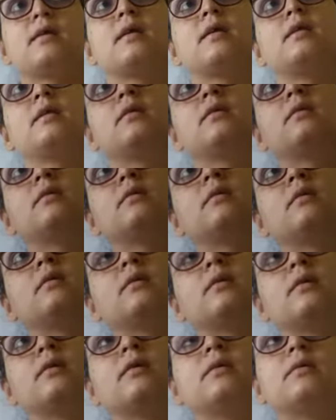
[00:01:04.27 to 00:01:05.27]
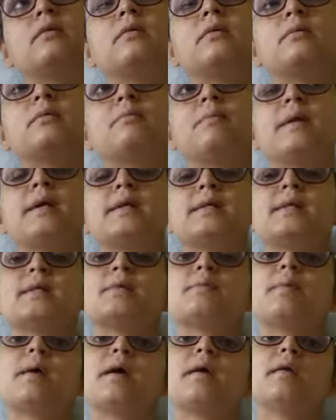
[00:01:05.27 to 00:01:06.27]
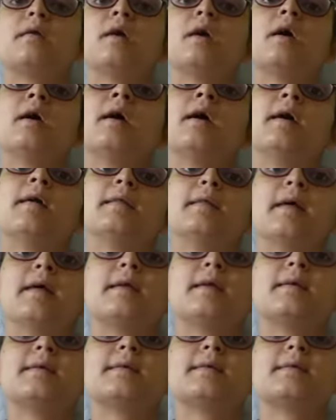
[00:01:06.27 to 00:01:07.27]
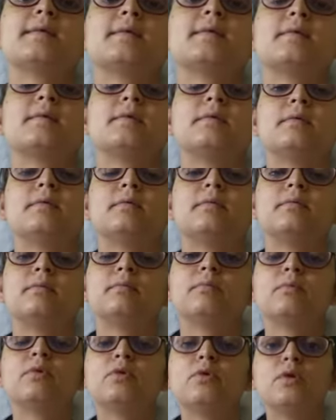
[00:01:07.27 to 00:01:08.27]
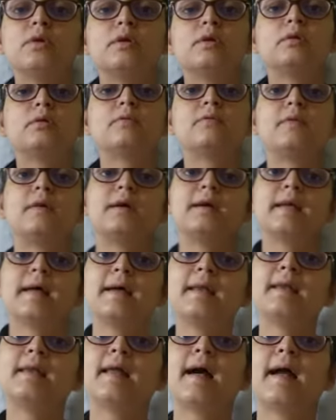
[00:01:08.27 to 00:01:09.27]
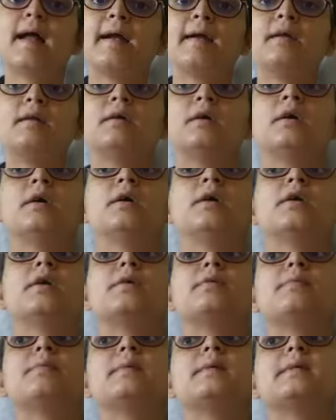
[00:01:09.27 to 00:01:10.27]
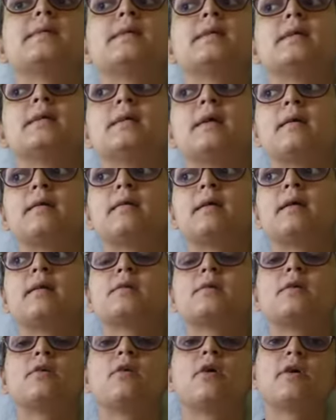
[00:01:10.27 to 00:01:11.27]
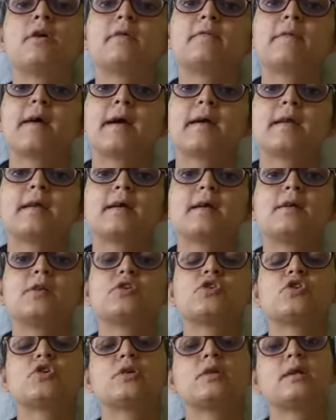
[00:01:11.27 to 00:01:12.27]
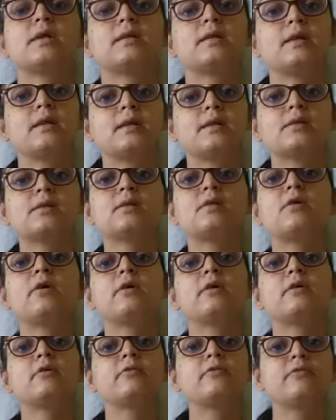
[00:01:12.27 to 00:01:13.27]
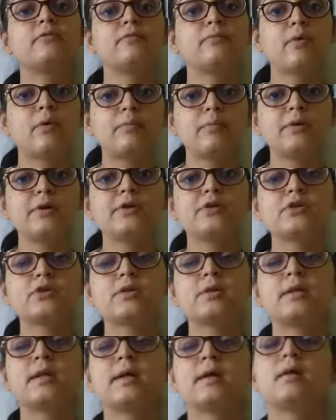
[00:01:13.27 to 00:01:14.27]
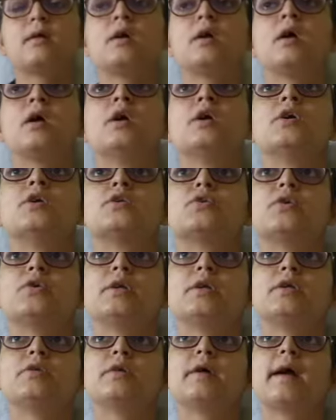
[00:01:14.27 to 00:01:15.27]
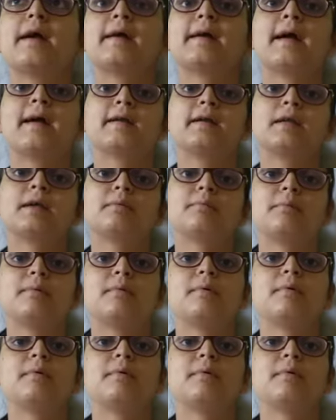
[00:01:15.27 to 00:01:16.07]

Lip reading: and in the places where there is good fertile land, you will see that there is a lot of agriculture and there is a lot of population there. So Indo-Gigantic